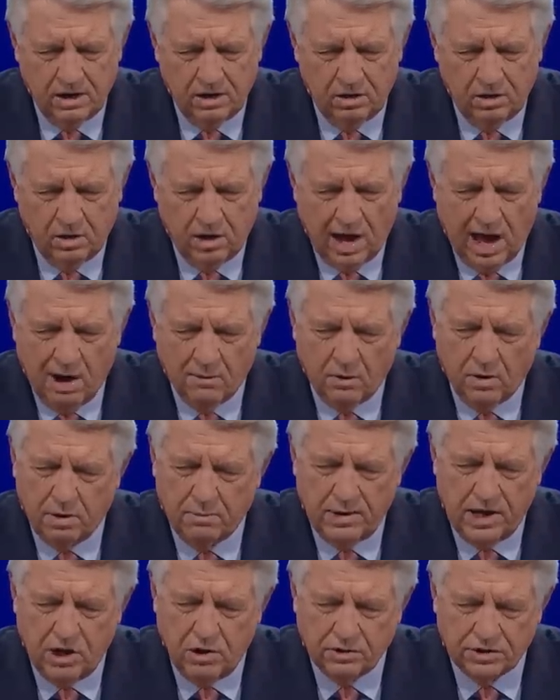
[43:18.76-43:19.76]
Lord, I want to
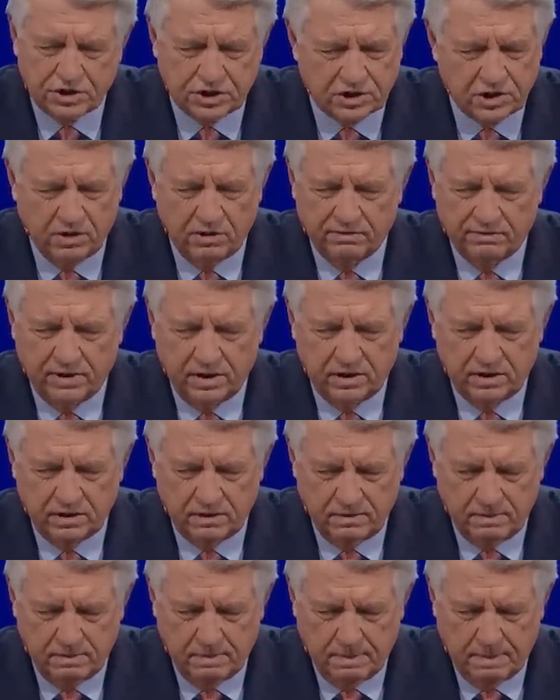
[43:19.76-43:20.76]
be your servant.
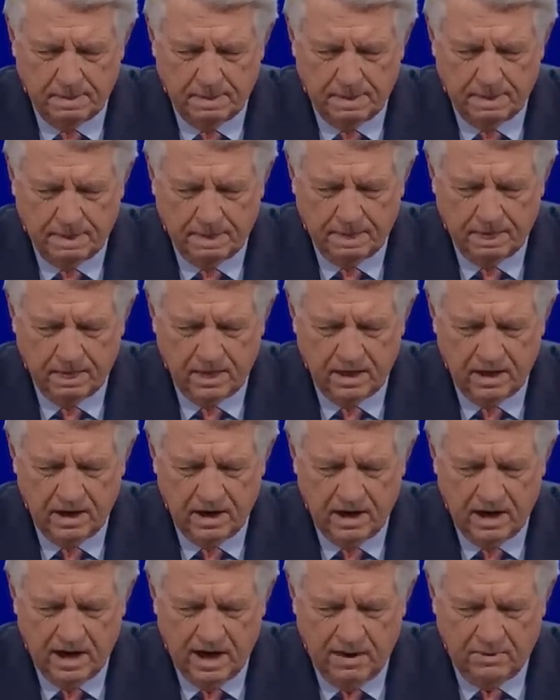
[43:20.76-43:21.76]

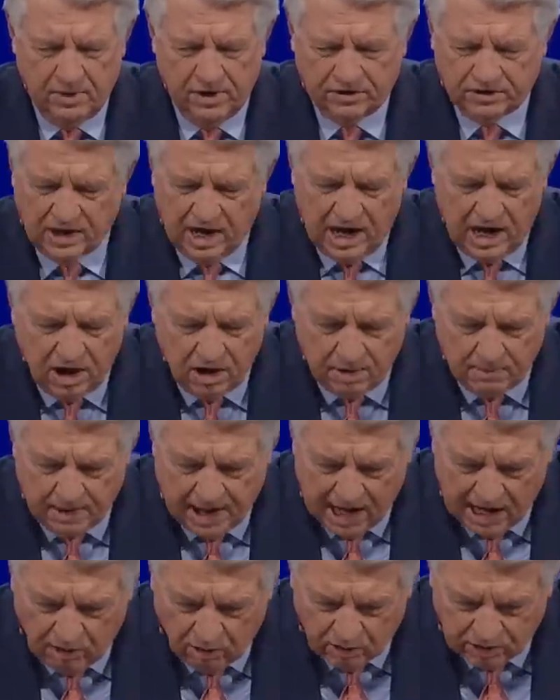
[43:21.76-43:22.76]
I want to say, Here am
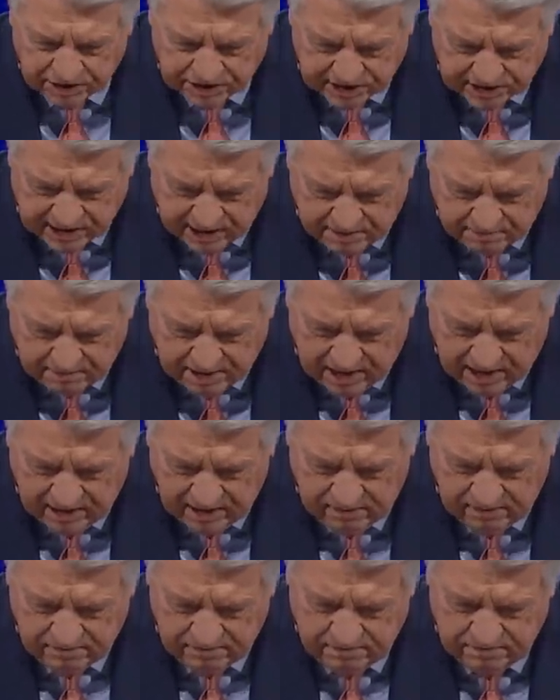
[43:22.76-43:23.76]
I, Lord, send me.
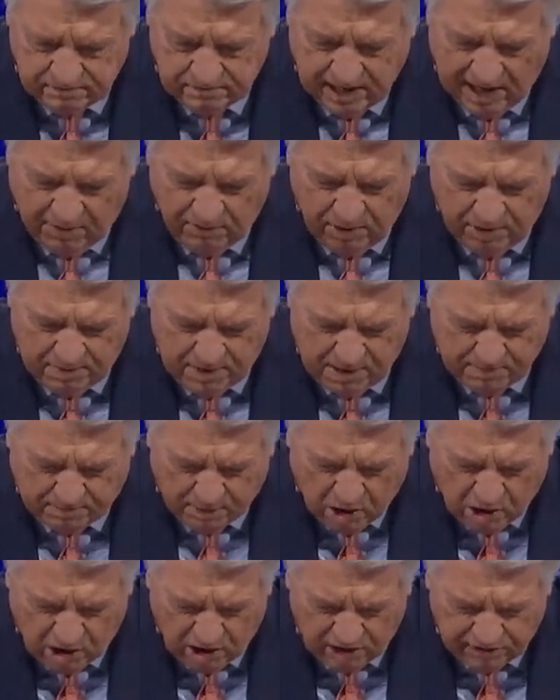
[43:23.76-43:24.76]
I want to be a
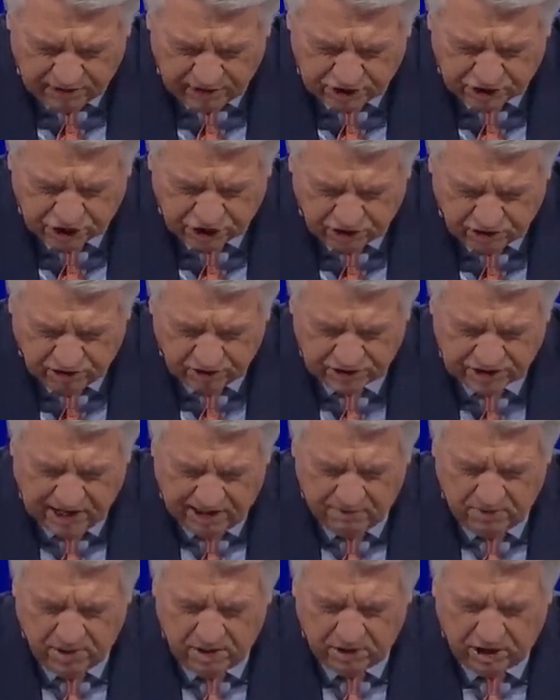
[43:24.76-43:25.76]
part of the church.
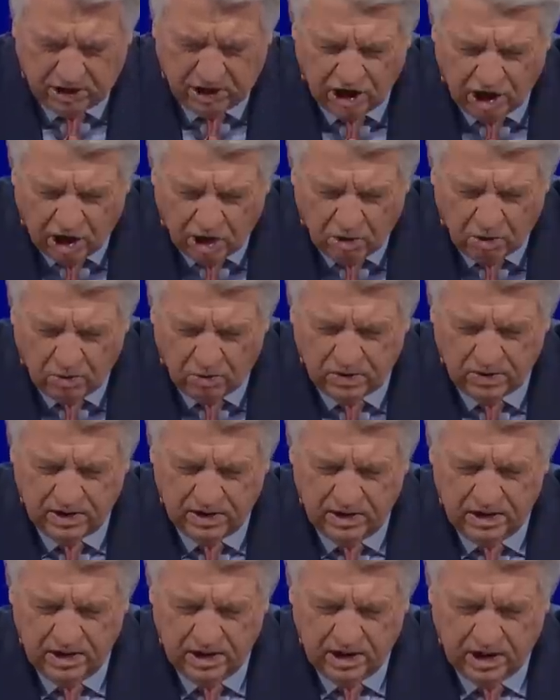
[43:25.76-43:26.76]
I want to go
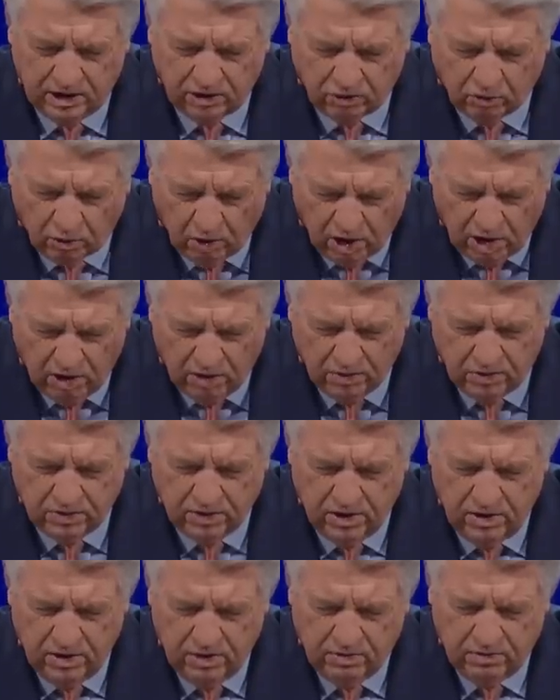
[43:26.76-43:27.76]
and grow
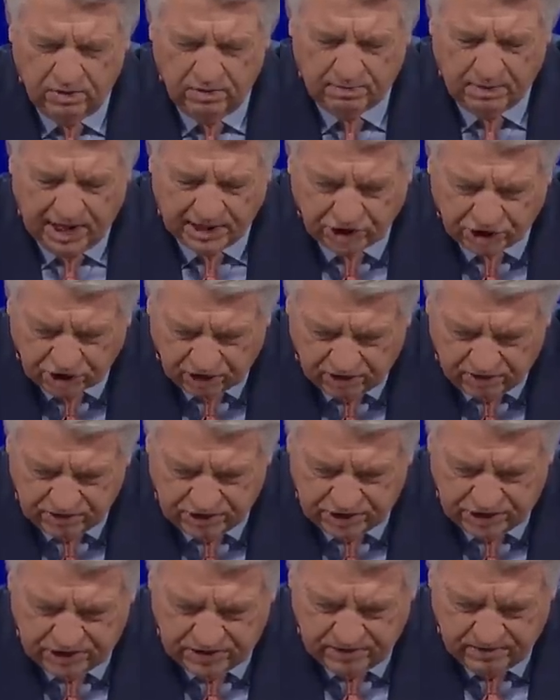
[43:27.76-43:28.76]
with my
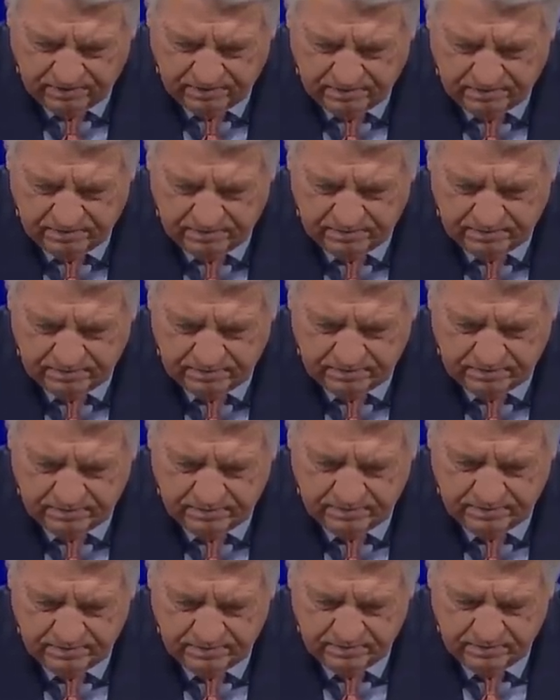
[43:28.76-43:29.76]
church.
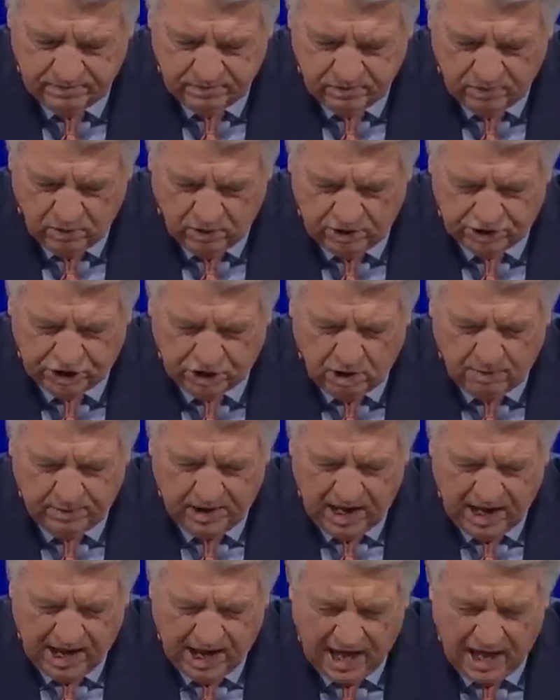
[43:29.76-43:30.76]
Lord, show
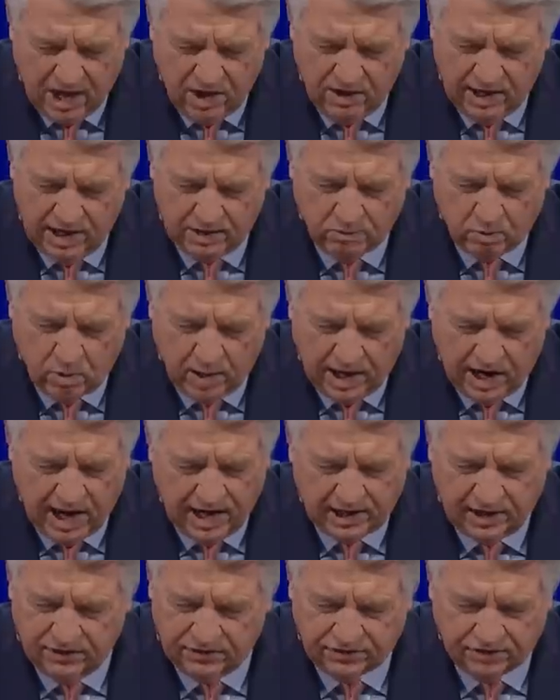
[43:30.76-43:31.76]
me how and where
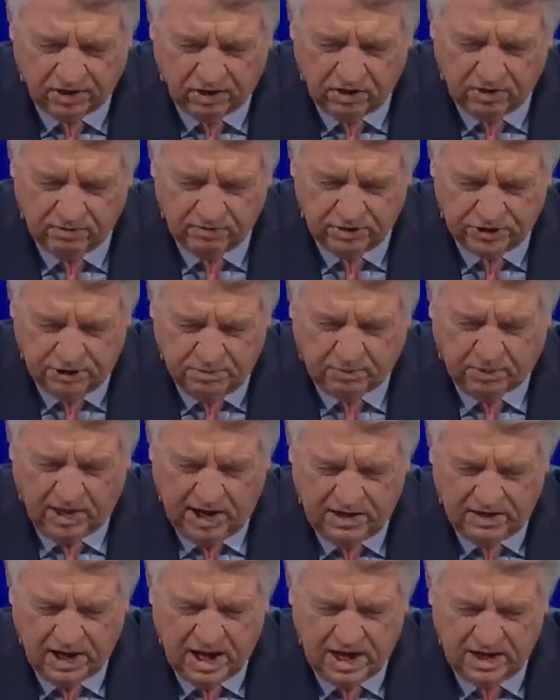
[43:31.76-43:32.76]
I can serve. Would you
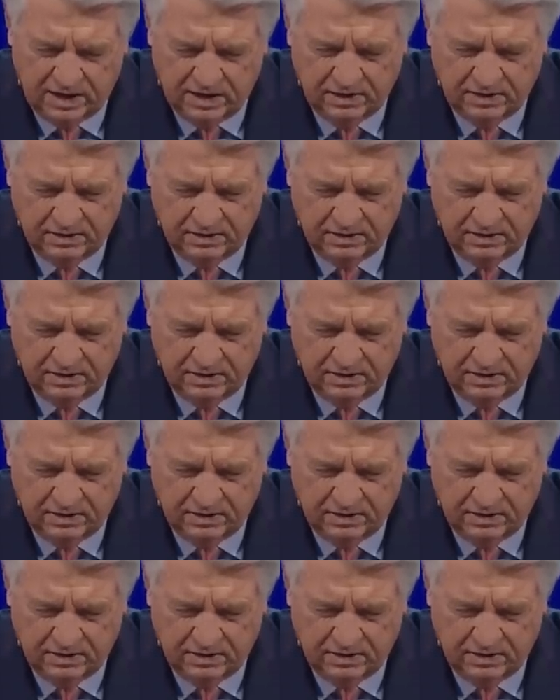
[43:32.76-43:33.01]
pray that?